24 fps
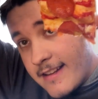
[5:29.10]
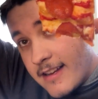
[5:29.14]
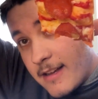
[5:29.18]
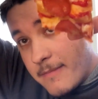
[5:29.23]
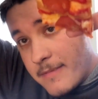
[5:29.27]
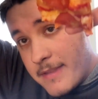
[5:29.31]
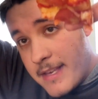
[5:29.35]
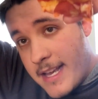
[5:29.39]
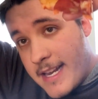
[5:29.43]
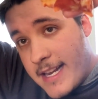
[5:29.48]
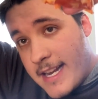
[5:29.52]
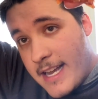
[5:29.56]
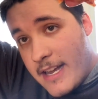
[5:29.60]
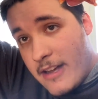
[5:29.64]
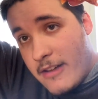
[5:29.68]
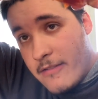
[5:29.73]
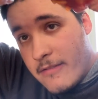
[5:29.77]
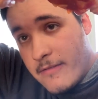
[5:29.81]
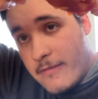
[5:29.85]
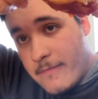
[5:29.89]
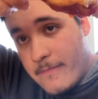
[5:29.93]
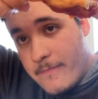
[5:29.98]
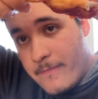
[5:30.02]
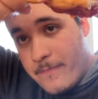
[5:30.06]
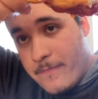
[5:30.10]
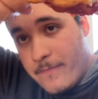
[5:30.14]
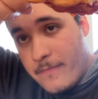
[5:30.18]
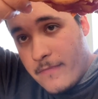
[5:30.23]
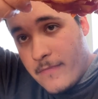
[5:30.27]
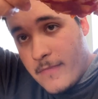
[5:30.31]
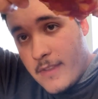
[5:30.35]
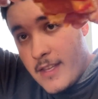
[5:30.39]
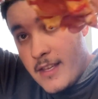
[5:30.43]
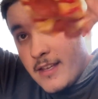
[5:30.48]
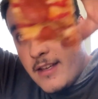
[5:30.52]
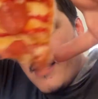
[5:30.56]
upside down.
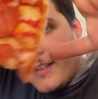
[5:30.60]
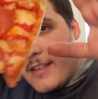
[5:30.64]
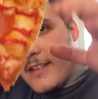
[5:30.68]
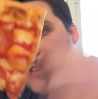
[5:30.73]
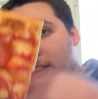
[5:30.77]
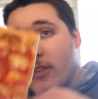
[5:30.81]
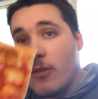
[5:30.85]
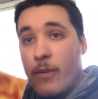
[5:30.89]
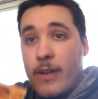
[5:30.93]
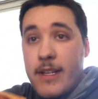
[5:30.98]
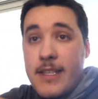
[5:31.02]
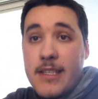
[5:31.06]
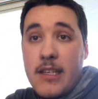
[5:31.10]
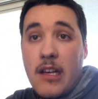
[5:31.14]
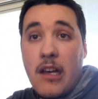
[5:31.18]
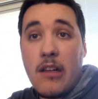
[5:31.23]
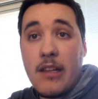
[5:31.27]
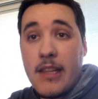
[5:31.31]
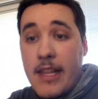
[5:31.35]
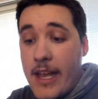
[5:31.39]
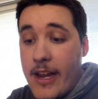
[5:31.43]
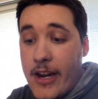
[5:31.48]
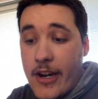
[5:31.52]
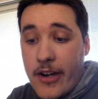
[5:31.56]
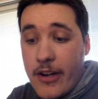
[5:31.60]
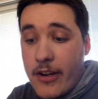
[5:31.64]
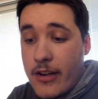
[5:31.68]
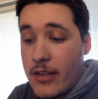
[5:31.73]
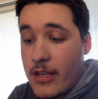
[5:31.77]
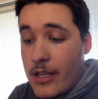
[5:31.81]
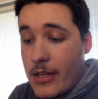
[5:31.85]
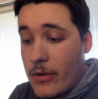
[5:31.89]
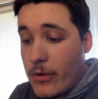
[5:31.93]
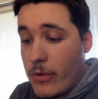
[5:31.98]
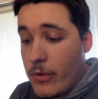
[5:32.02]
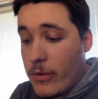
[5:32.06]
So it's all there,
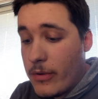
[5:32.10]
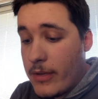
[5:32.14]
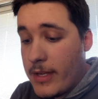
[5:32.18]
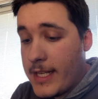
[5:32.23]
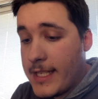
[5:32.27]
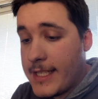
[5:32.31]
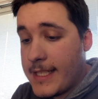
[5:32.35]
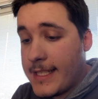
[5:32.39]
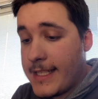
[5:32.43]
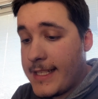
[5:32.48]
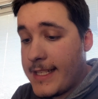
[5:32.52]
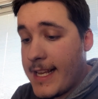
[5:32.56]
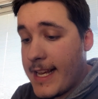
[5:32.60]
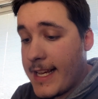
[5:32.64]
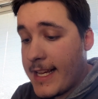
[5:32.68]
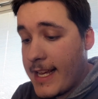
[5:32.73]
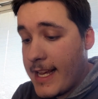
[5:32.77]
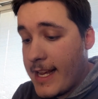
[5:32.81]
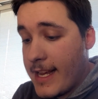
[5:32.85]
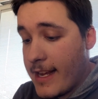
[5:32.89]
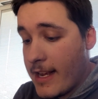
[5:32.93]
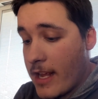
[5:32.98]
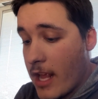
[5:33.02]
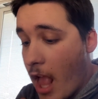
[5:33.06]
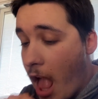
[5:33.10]
you know, it's sticking.